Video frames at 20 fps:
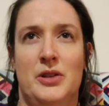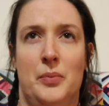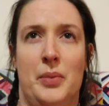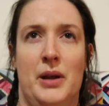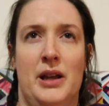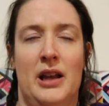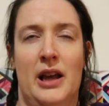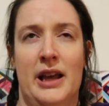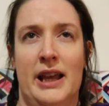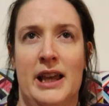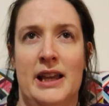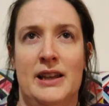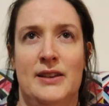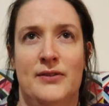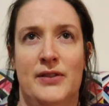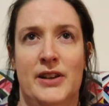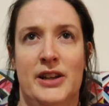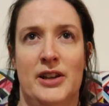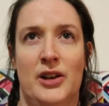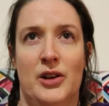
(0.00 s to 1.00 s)
a bit like his
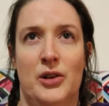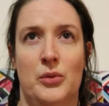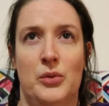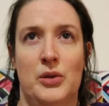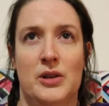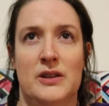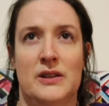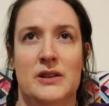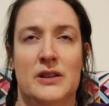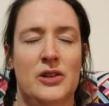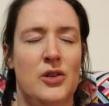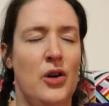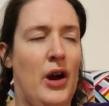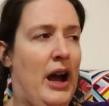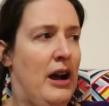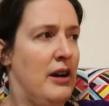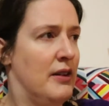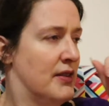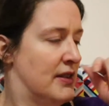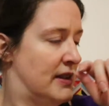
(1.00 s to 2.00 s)
video was not
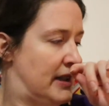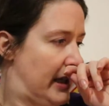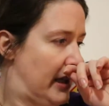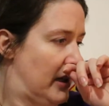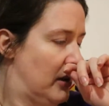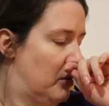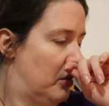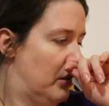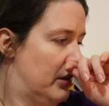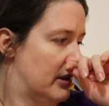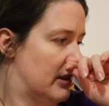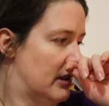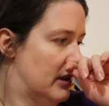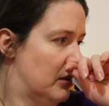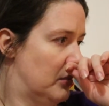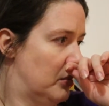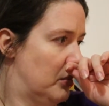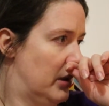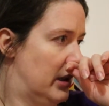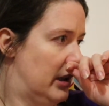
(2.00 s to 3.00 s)
out of sync. What's
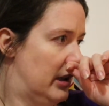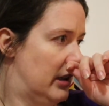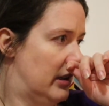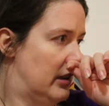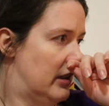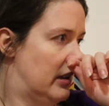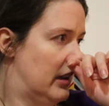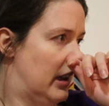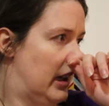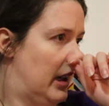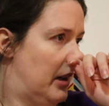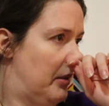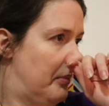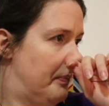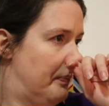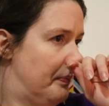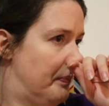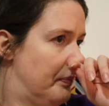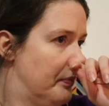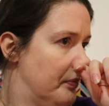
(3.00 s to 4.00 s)
the word?
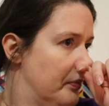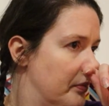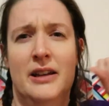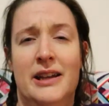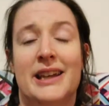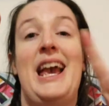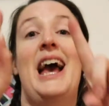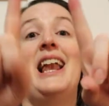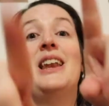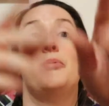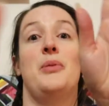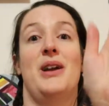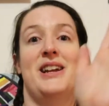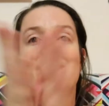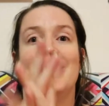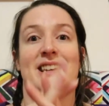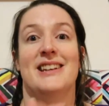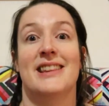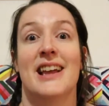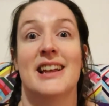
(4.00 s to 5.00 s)

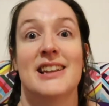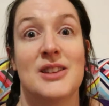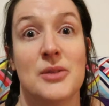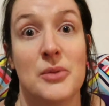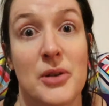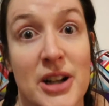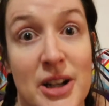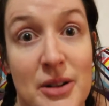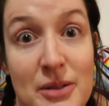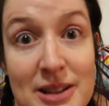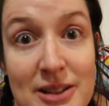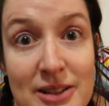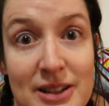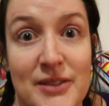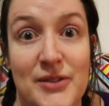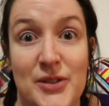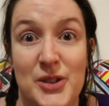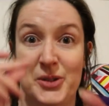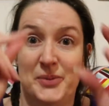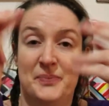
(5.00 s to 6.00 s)
Calibrated. That's the word I was
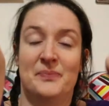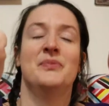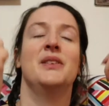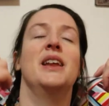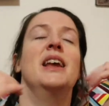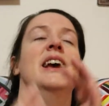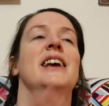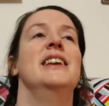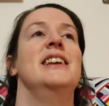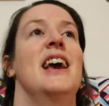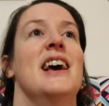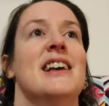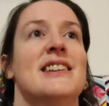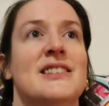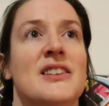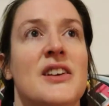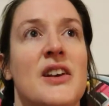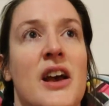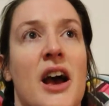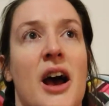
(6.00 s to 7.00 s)
looking for.
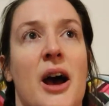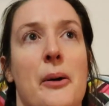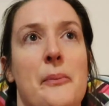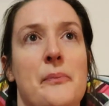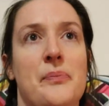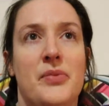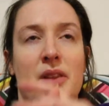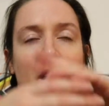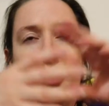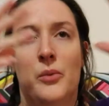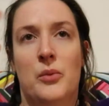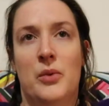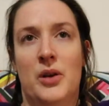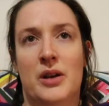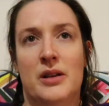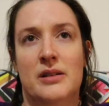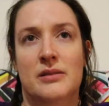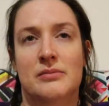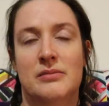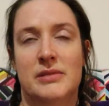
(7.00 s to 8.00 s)
Yes.
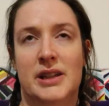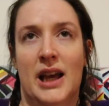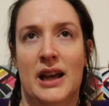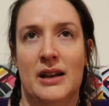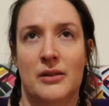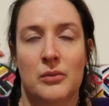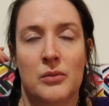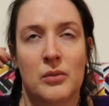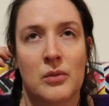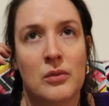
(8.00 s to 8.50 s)
Yeah,